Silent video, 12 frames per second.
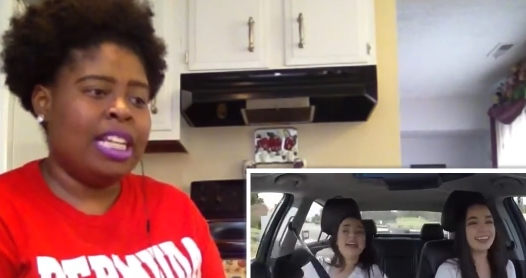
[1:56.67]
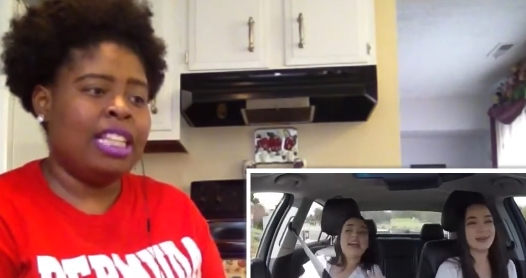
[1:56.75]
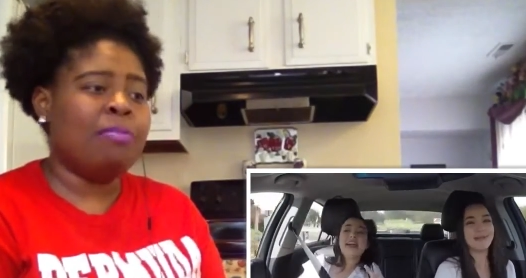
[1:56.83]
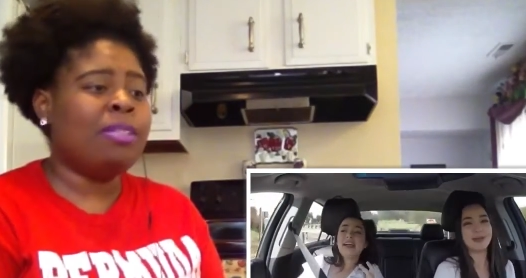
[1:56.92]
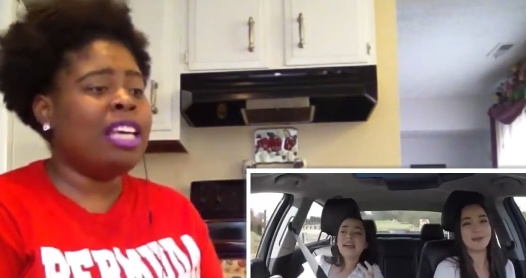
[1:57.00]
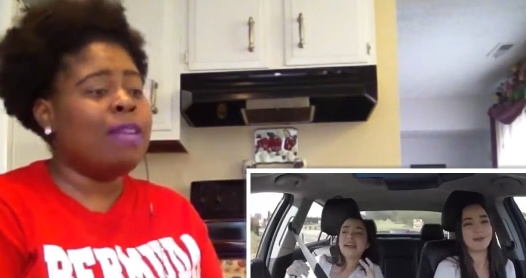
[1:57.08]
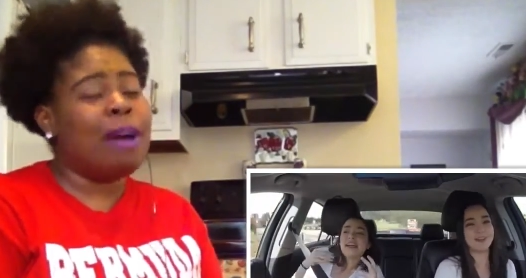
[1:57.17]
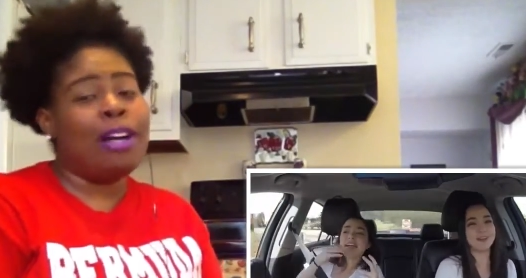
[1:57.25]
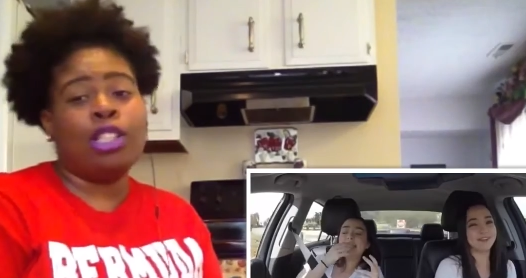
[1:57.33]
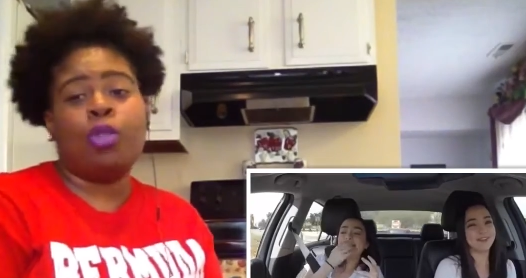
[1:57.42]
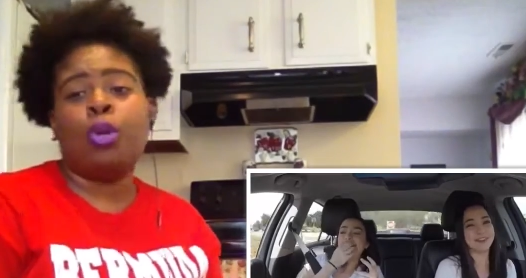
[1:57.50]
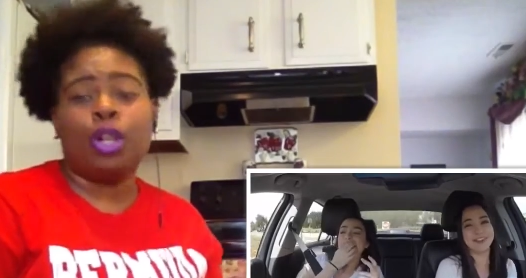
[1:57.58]
Speaker 1: Let me tell you
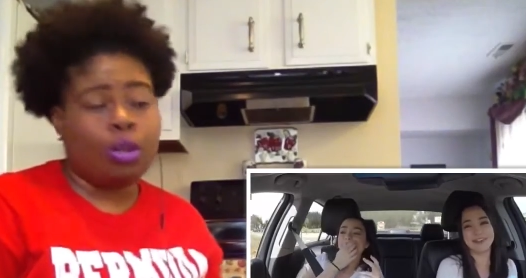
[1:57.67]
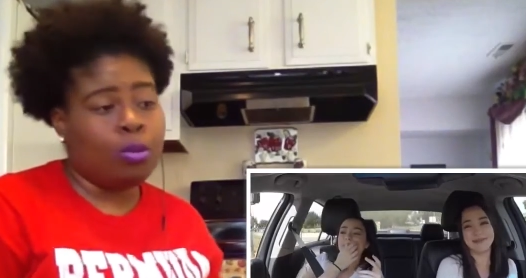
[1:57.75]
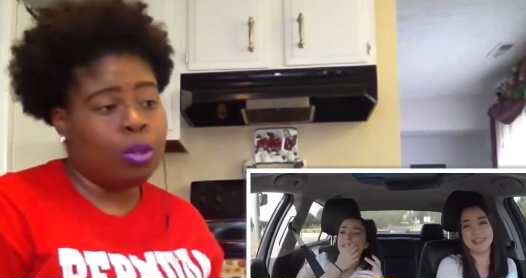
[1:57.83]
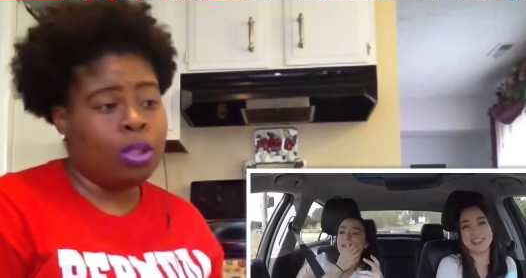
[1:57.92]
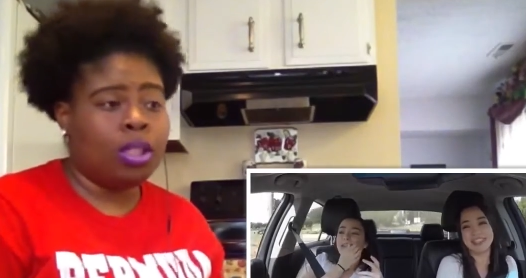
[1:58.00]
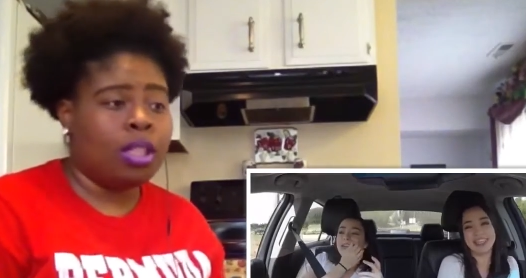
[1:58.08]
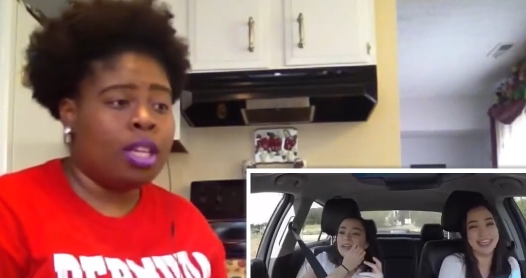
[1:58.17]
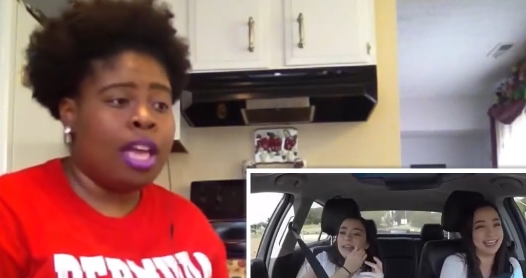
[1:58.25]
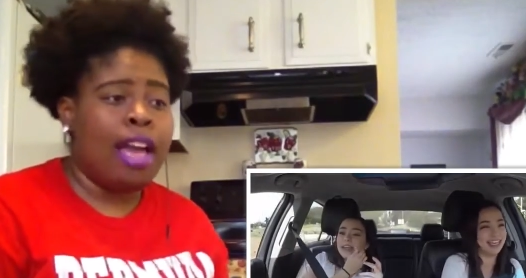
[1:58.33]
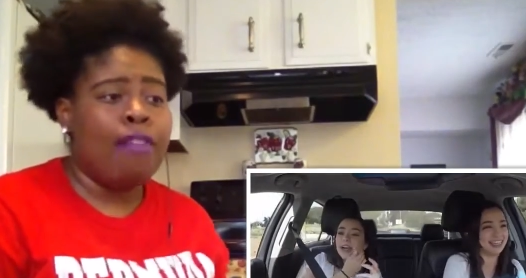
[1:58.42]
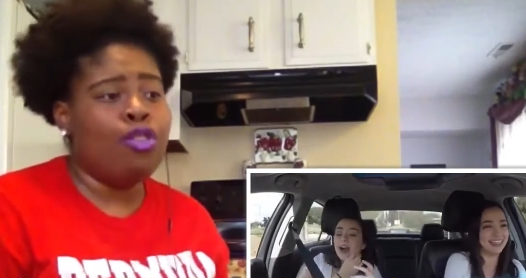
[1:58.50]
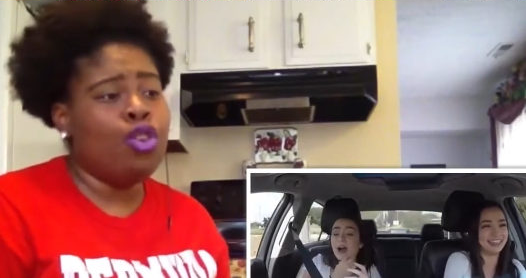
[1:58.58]
about squirrels.
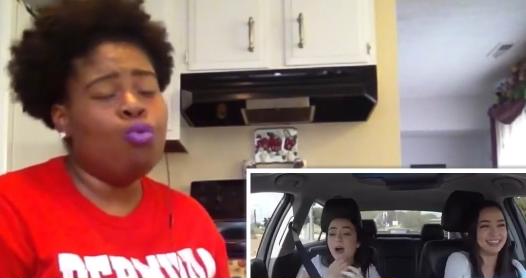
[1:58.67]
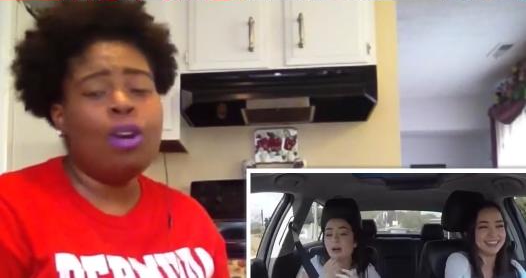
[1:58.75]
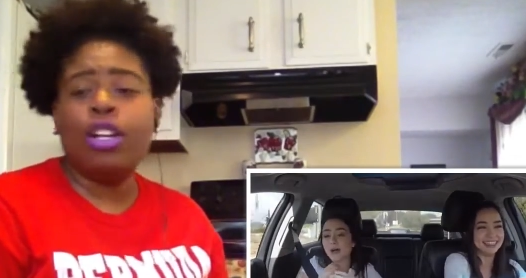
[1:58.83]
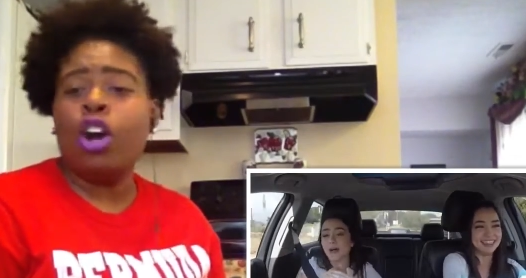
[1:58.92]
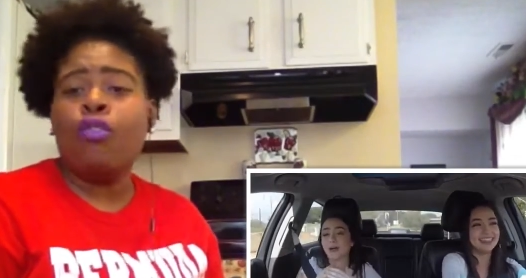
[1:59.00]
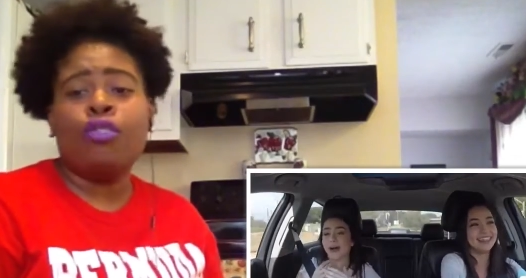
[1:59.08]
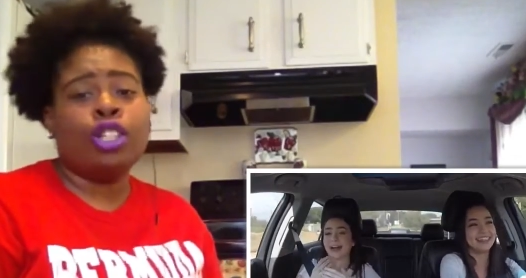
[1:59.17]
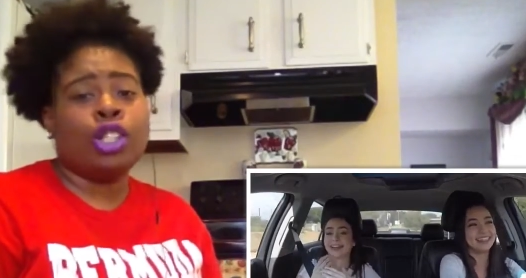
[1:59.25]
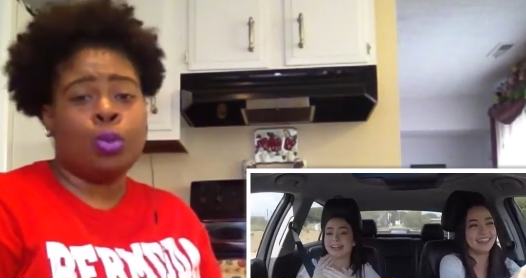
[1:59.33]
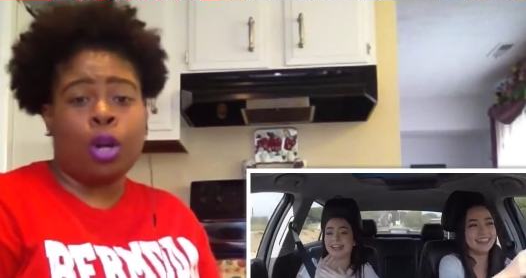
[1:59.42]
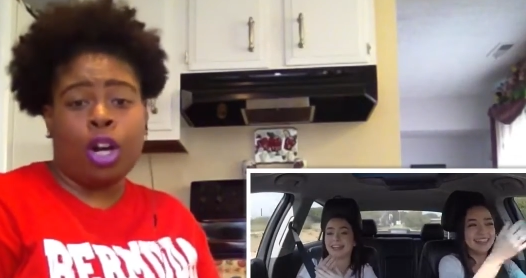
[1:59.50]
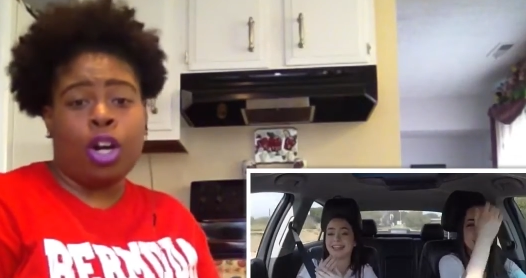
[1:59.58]
If you run over a
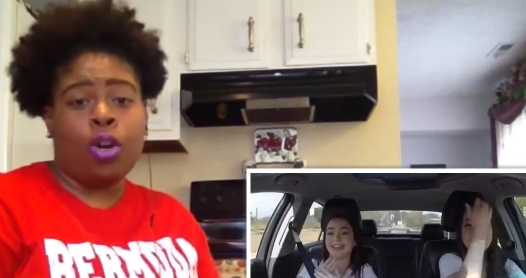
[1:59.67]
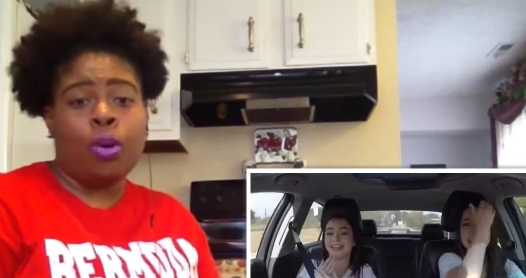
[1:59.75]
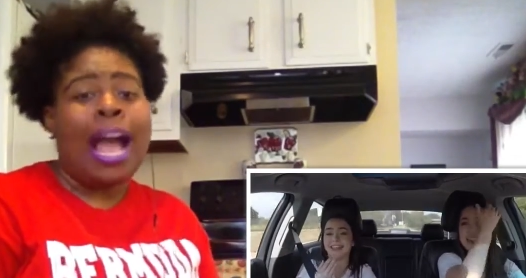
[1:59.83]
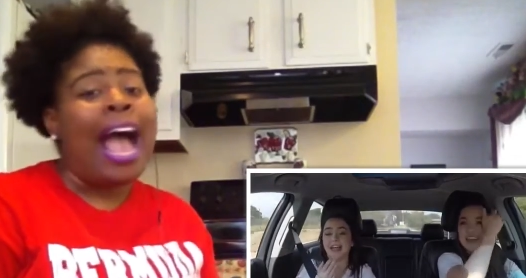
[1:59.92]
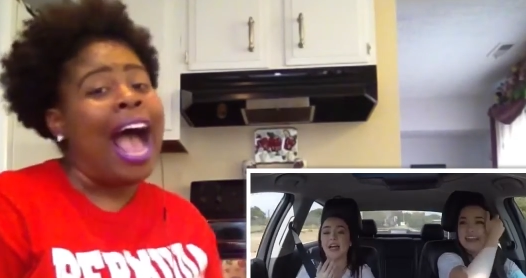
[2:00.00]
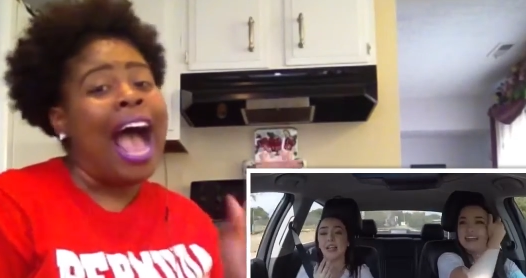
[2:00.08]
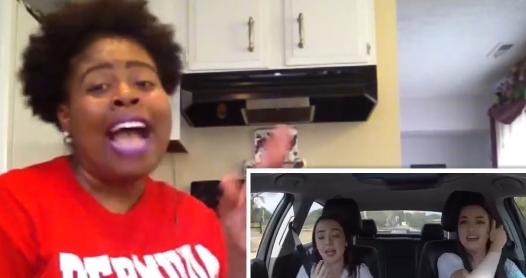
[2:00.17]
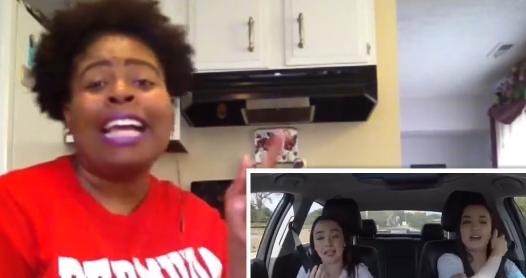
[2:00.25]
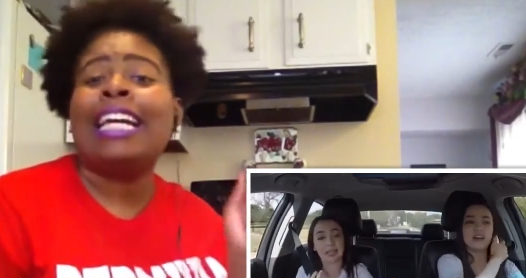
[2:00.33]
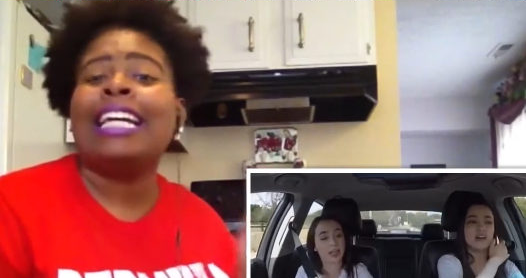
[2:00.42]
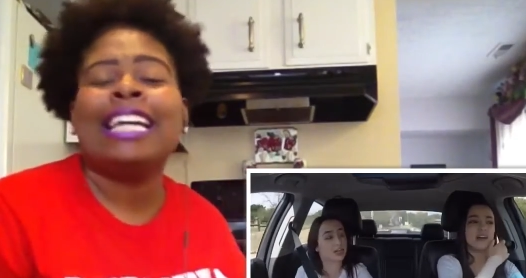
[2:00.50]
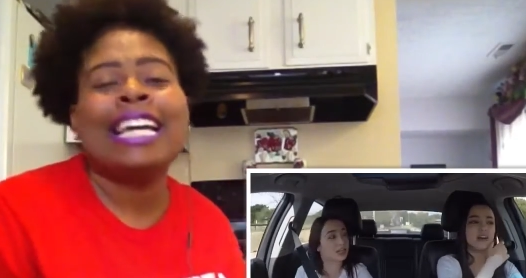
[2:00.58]
squirrel,
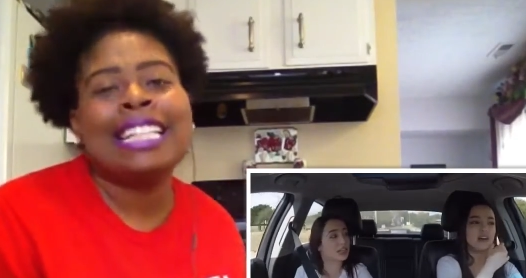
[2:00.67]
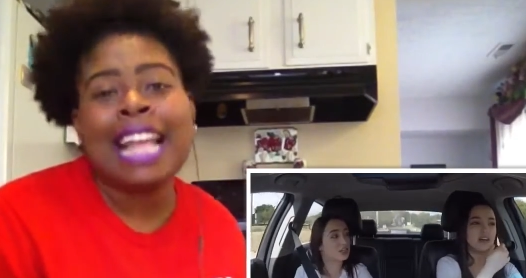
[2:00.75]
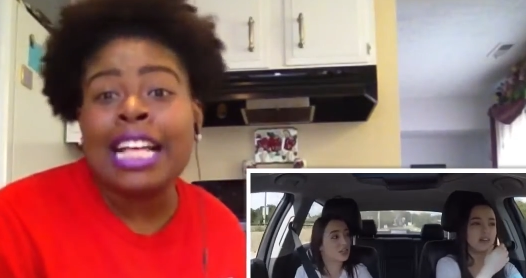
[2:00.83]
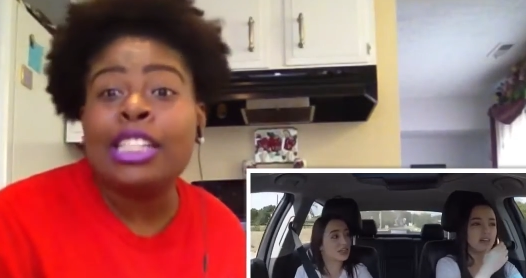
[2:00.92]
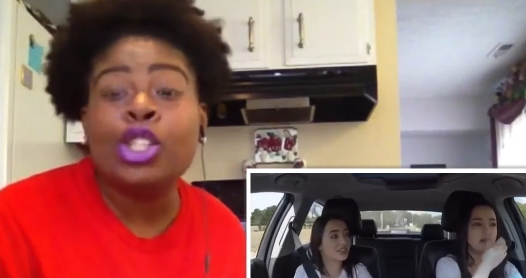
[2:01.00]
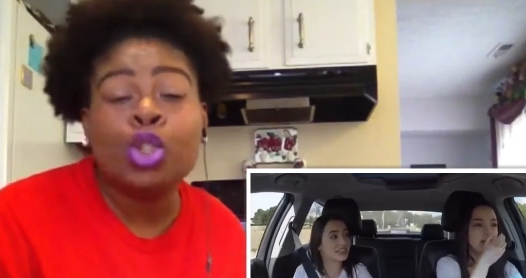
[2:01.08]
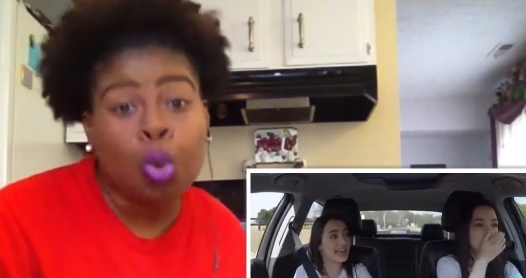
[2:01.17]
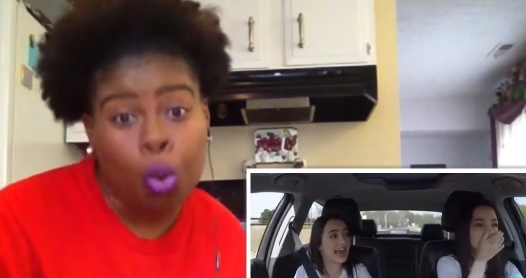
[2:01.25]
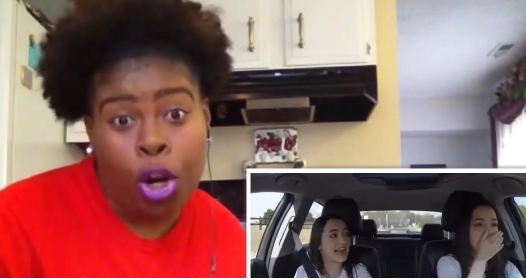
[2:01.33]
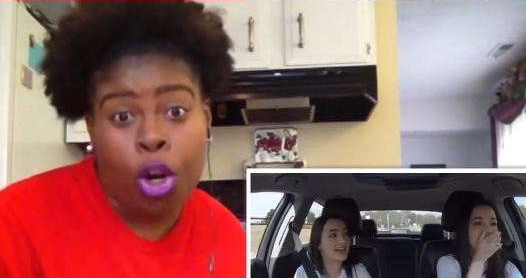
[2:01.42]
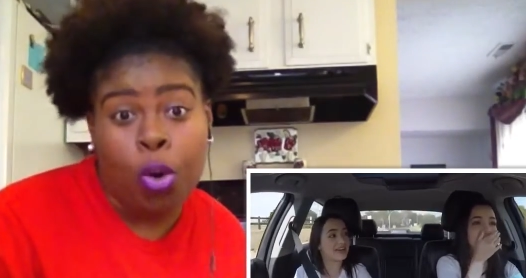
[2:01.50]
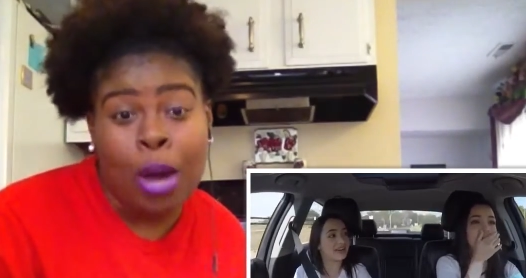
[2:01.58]
I can get that
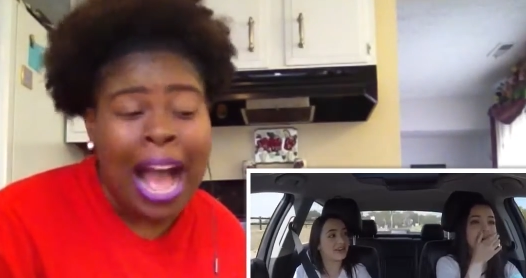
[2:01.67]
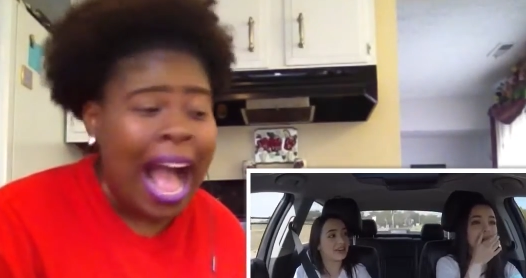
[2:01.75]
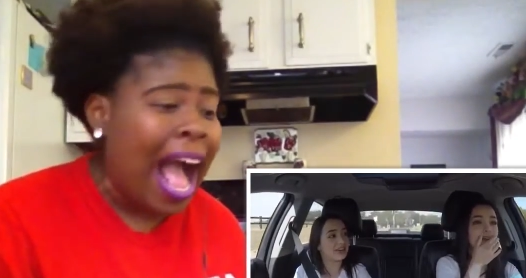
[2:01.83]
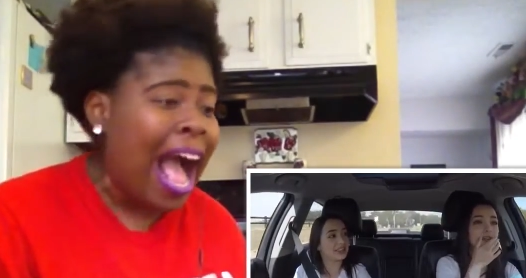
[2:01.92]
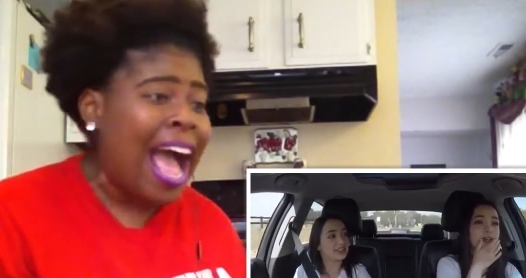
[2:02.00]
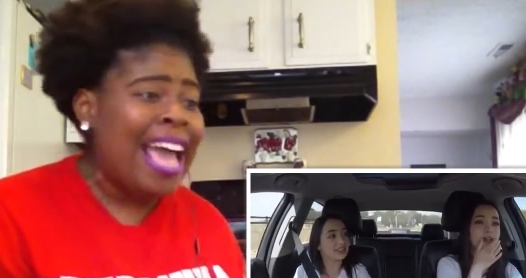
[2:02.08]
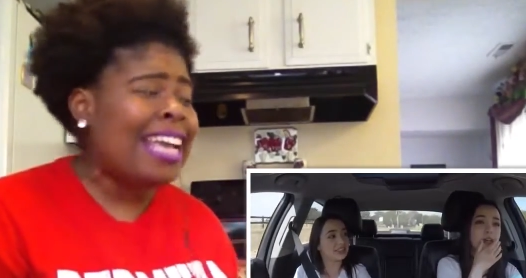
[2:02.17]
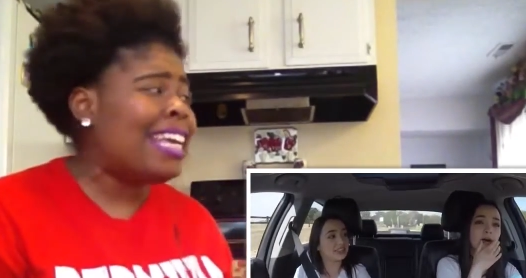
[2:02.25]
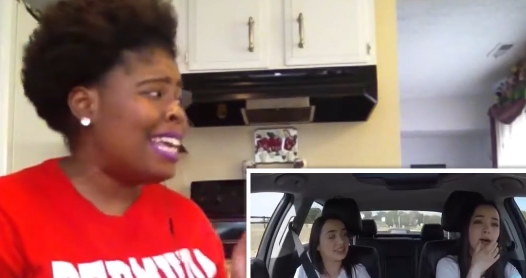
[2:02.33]
squirrel. I